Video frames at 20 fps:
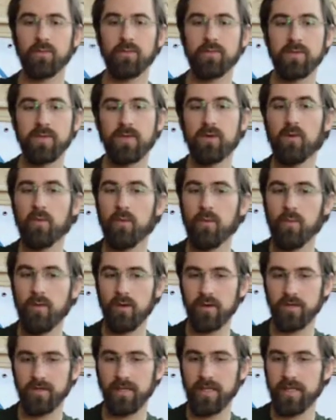will be
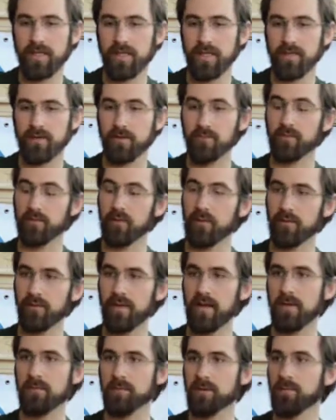coordinating the
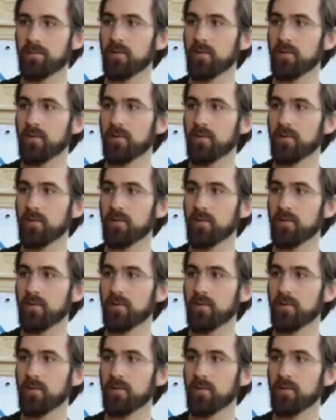programs